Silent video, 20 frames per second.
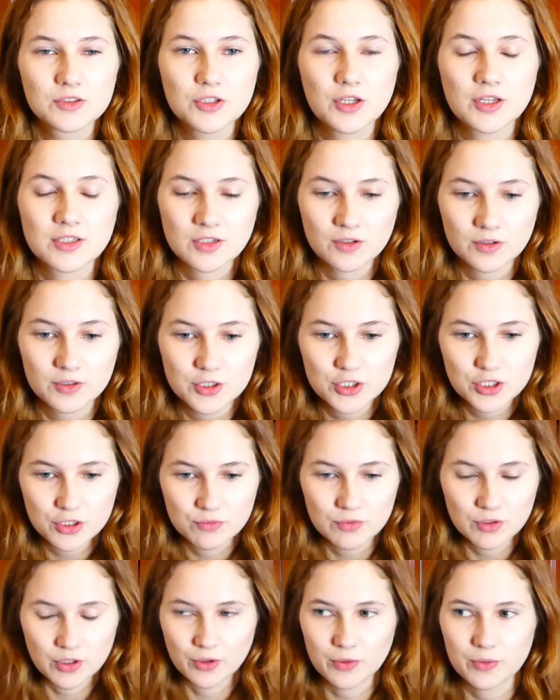As long as you
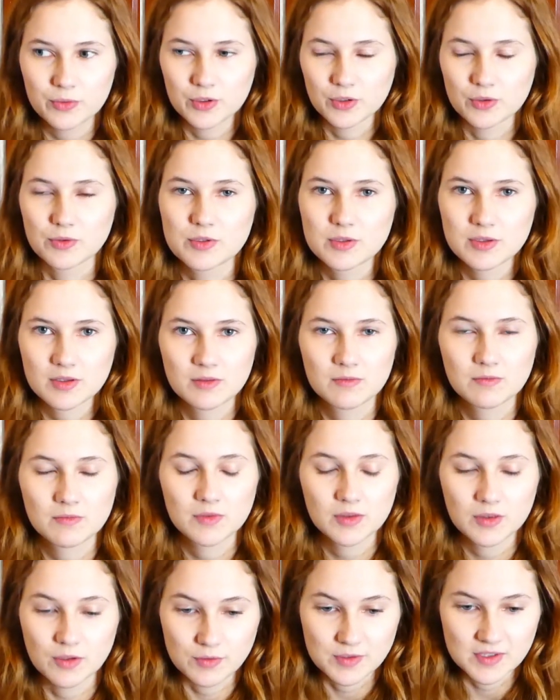know those
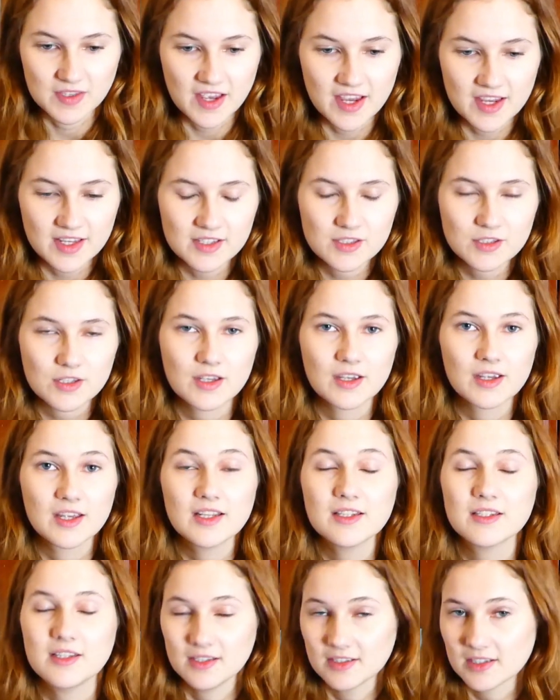those things
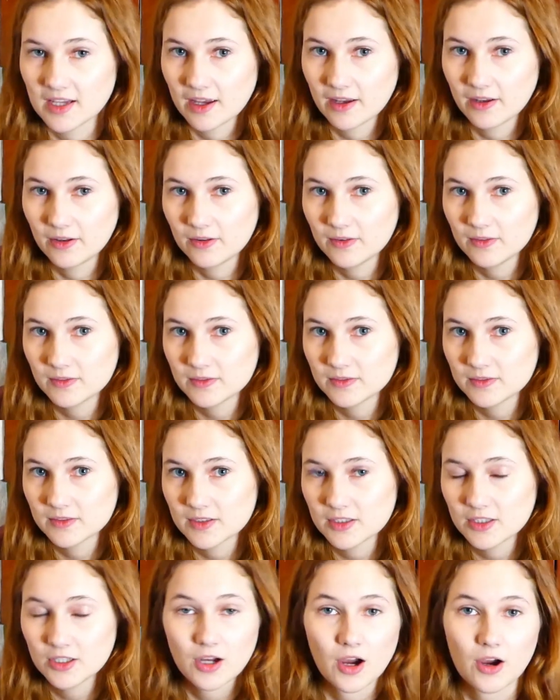in detail,
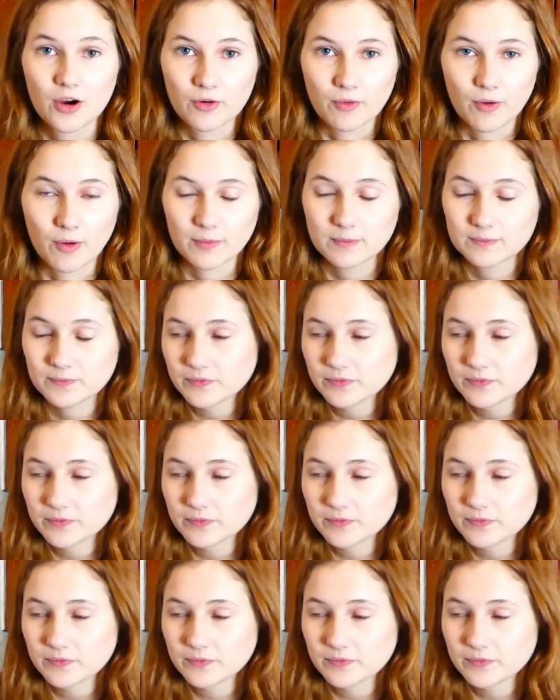you can't go wrong.